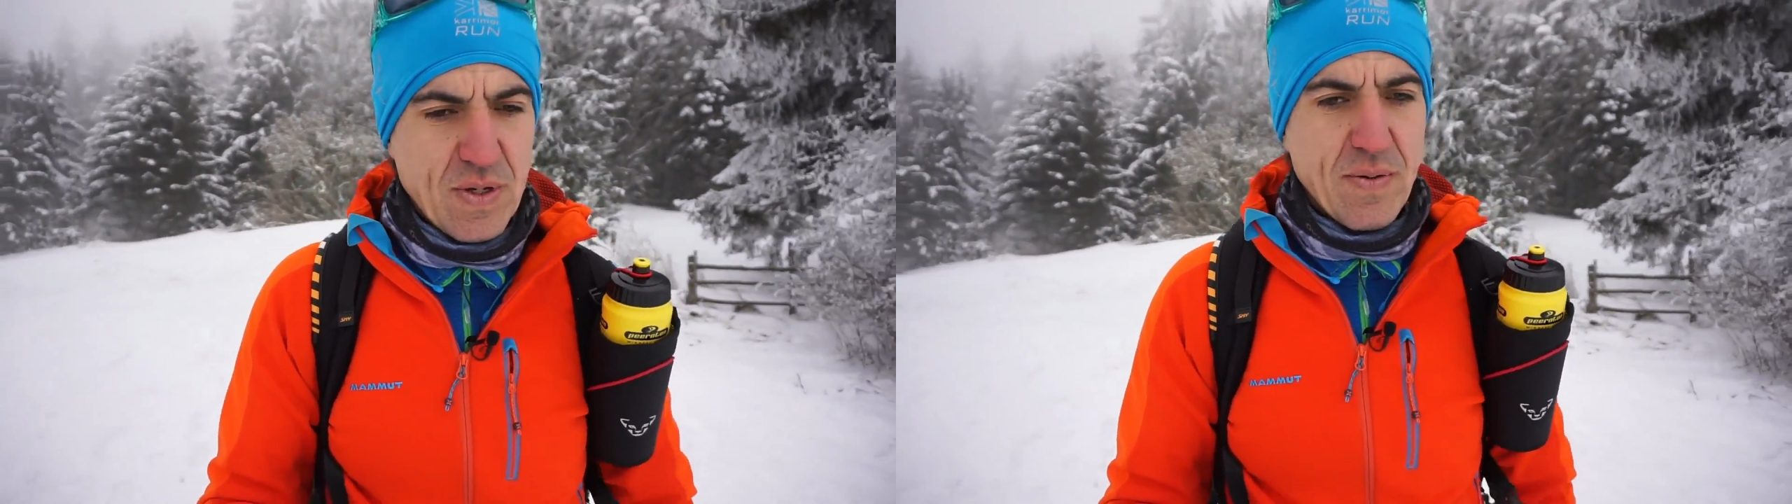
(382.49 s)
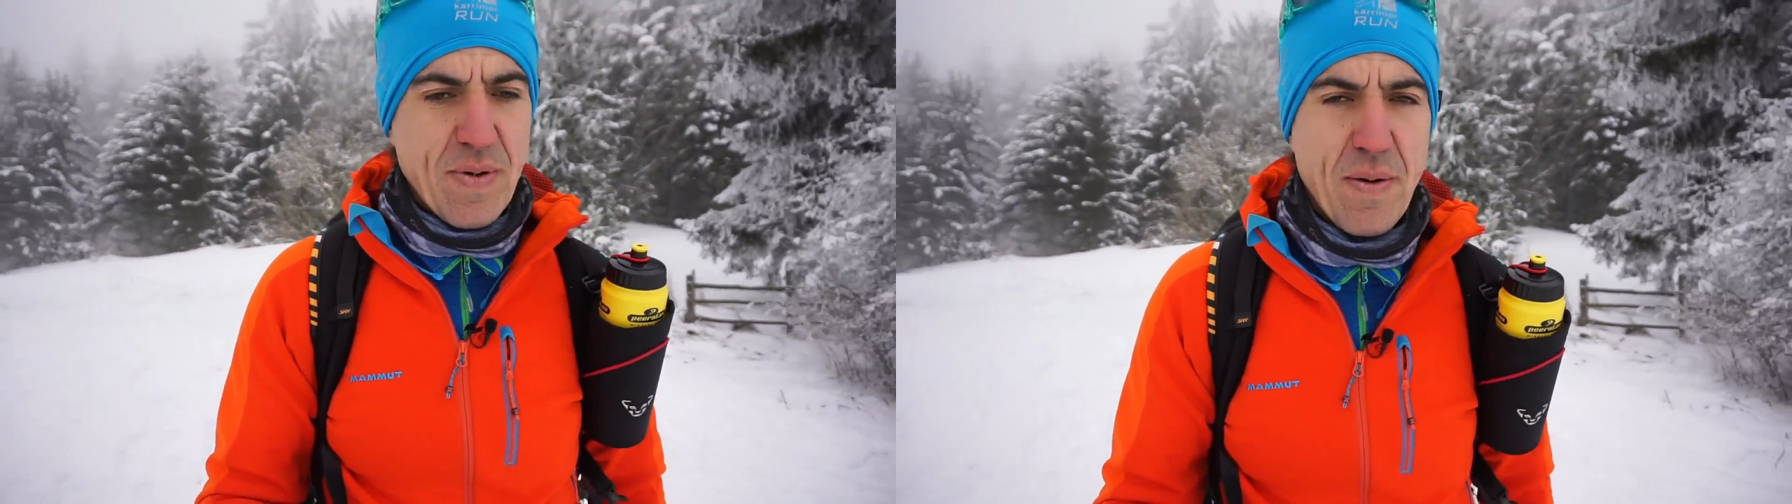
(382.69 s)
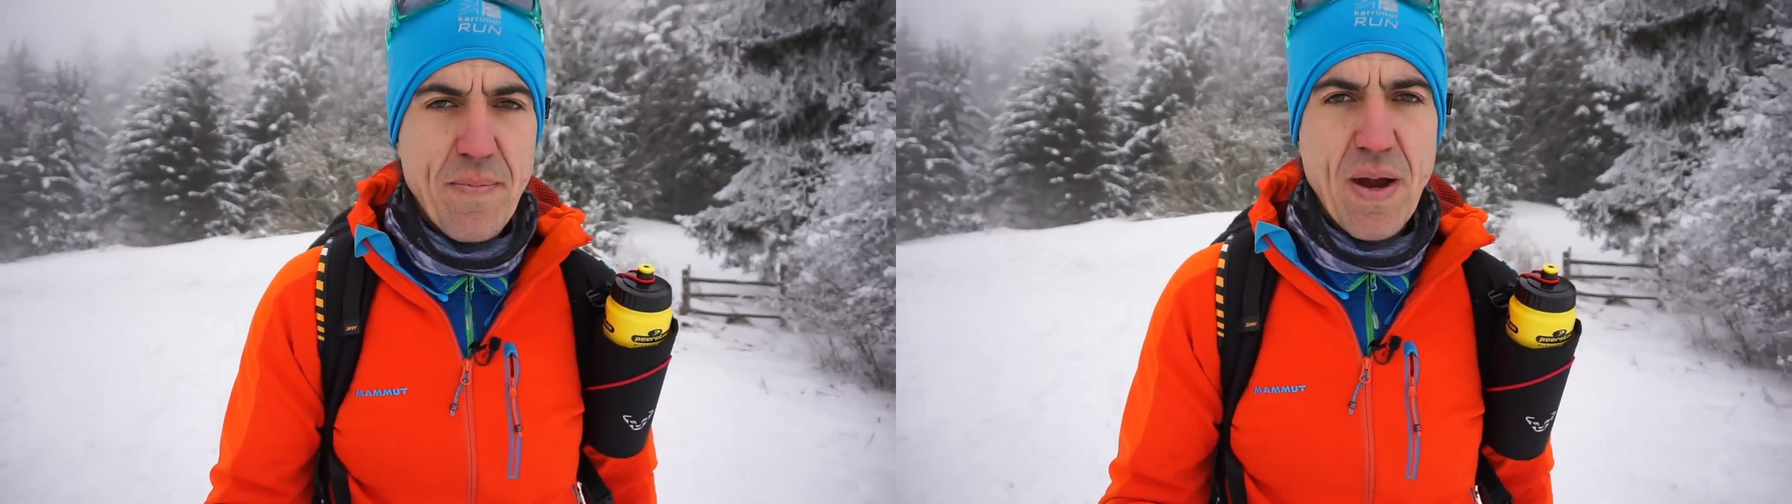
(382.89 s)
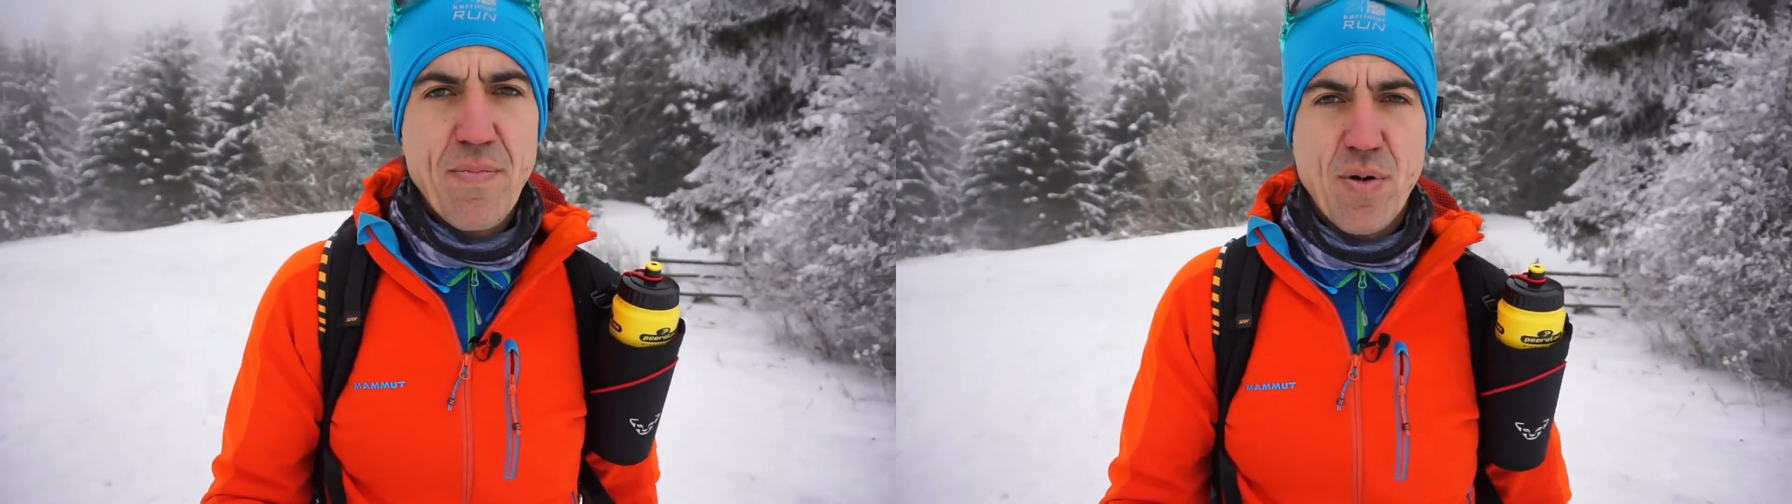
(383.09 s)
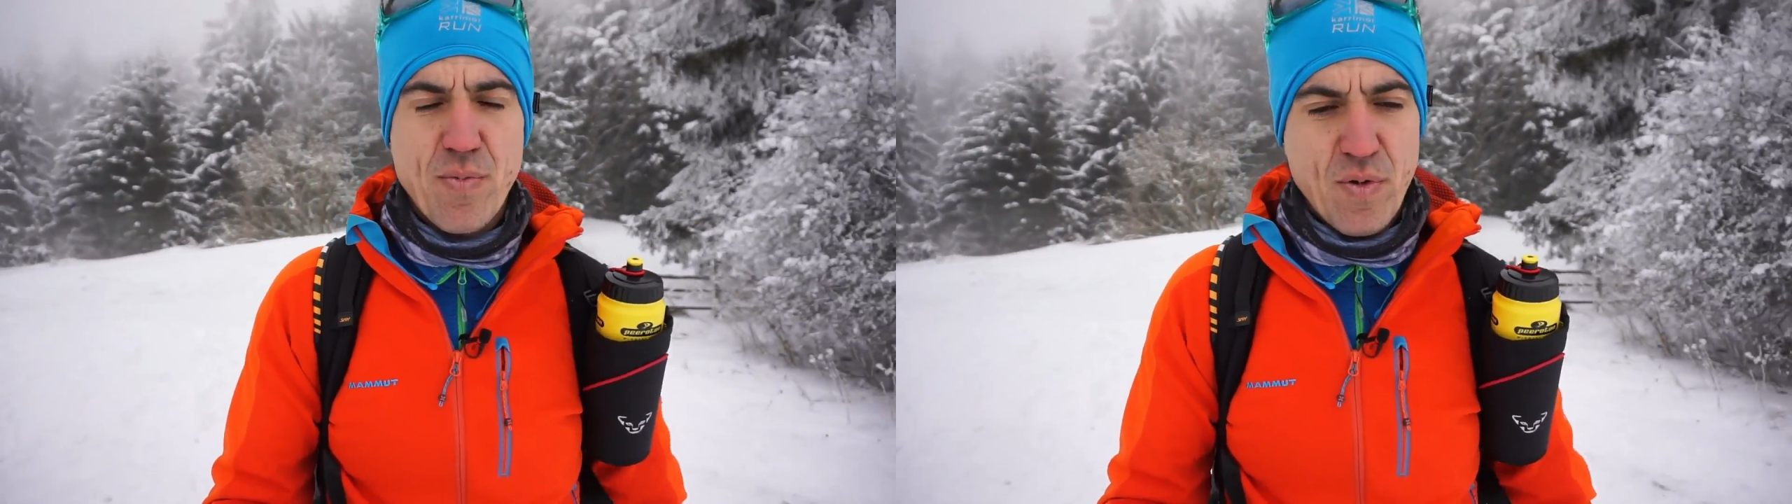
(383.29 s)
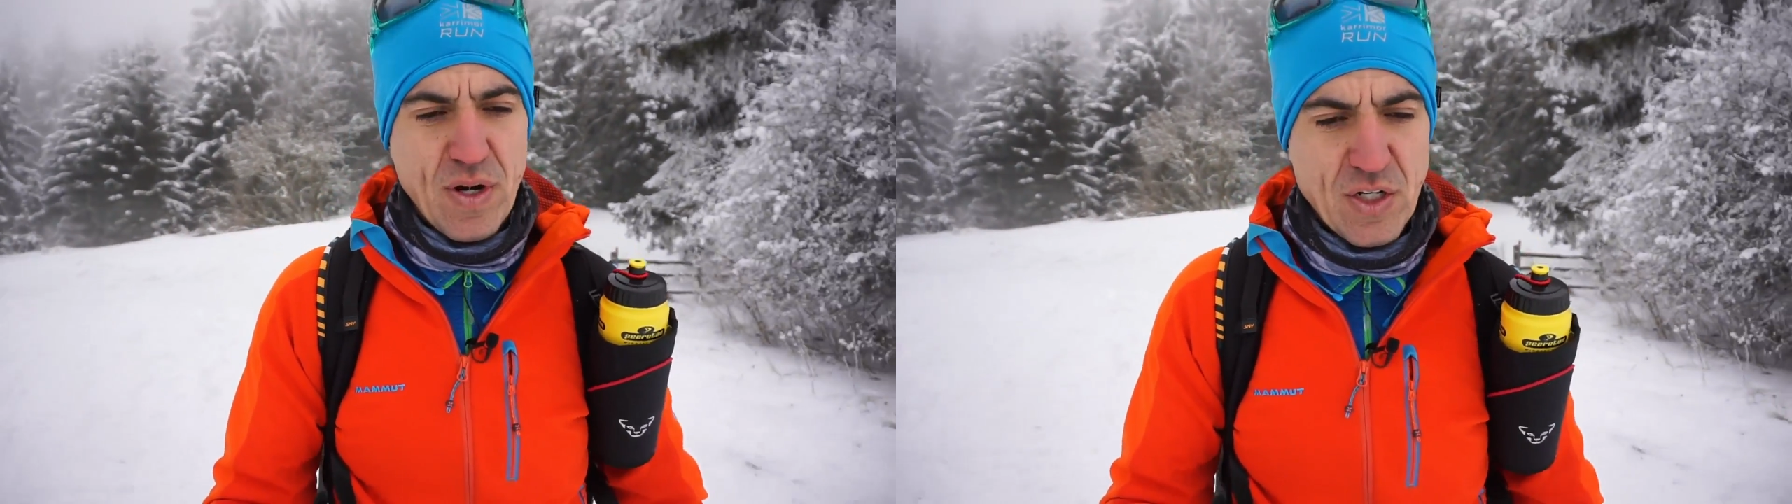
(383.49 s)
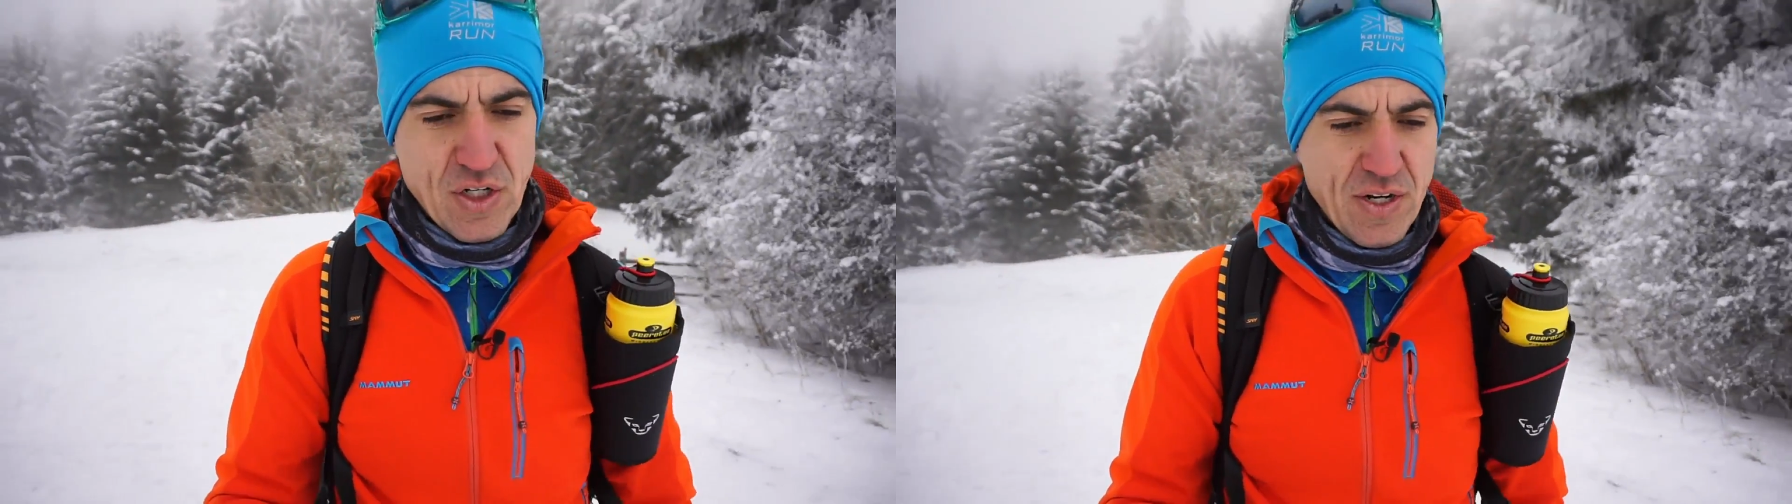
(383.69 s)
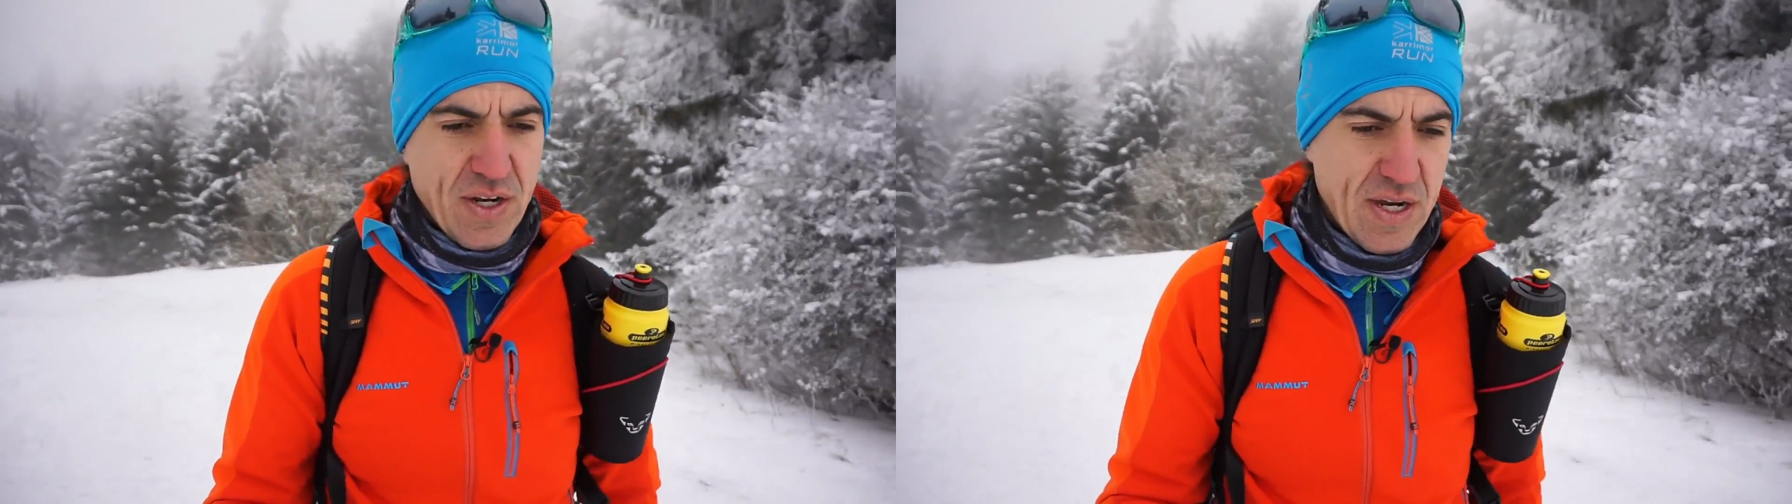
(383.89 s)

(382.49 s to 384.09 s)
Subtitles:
about my preparation